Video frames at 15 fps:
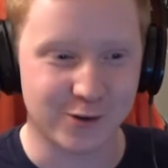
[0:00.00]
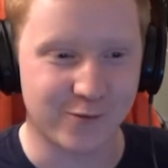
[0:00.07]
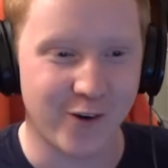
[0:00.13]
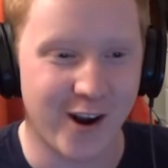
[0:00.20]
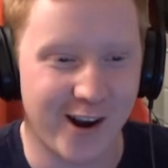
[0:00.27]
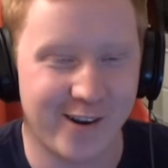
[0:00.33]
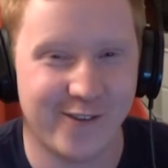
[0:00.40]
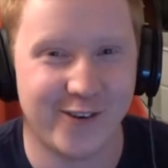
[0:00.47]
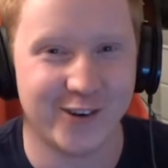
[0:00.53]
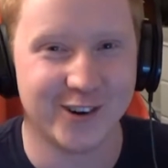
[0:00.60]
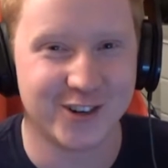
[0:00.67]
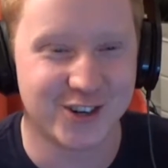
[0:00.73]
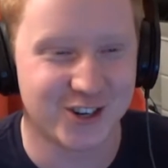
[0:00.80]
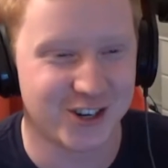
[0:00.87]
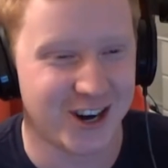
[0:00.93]
front of her
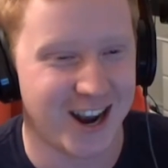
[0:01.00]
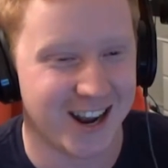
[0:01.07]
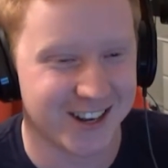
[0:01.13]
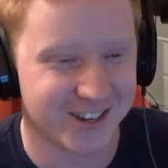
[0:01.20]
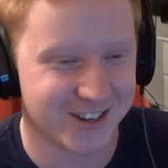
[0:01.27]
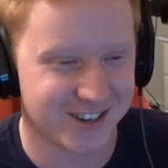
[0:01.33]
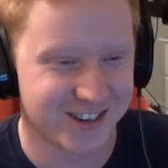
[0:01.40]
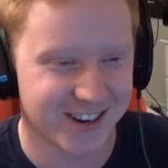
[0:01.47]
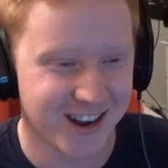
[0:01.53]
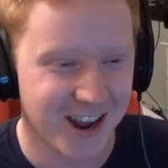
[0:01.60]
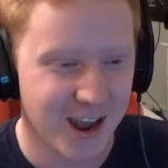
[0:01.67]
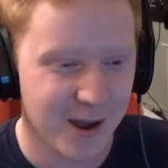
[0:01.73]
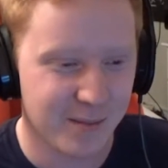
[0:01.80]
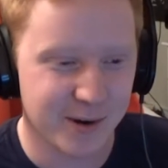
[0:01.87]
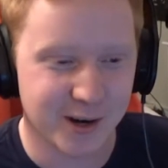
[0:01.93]
chest
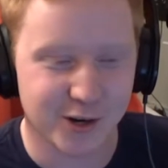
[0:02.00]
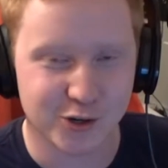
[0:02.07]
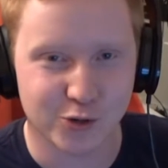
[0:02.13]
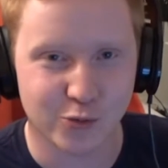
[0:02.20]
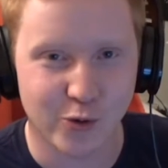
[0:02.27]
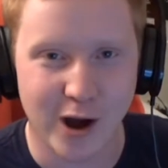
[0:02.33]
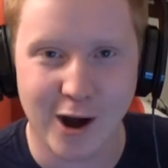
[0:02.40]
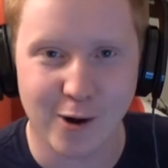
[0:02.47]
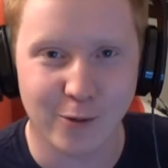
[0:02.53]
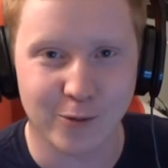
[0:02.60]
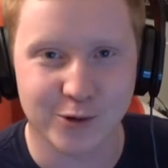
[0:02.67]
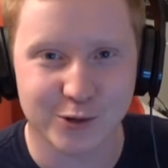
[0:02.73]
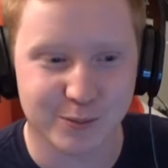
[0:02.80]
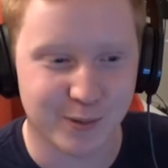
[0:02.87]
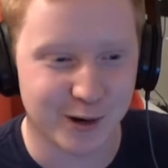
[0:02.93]
because Rare
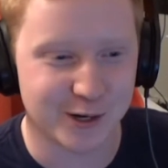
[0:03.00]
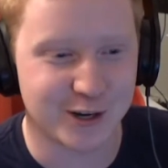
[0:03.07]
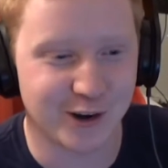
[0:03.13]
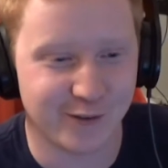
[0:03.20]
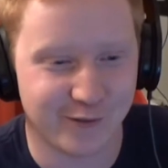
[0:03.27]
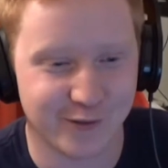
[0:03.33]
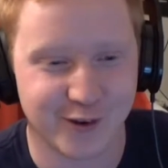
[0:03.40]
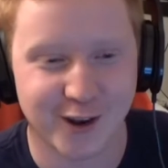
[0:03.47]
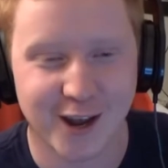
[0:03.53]
was a bunch of